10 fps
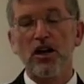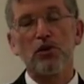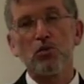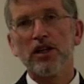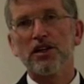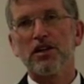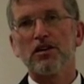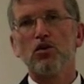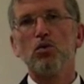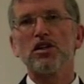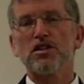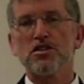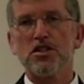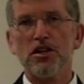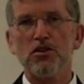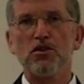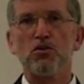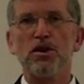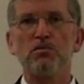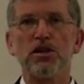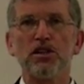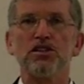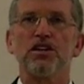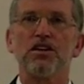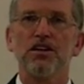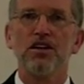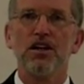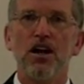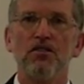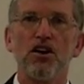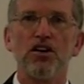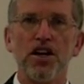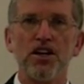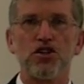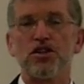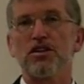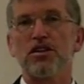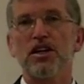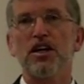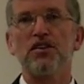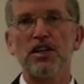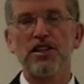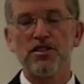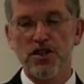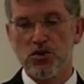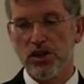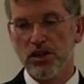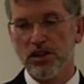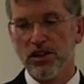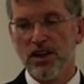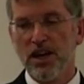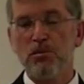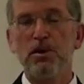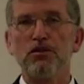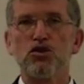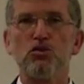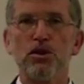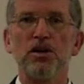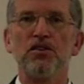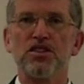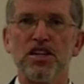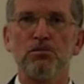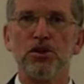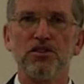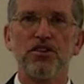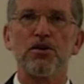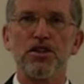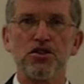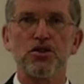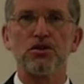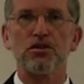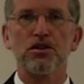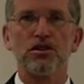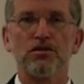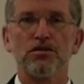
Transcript: God willing will continue the rebuilding of our nation in the land of Israel and be able to rebuild the temple very soon.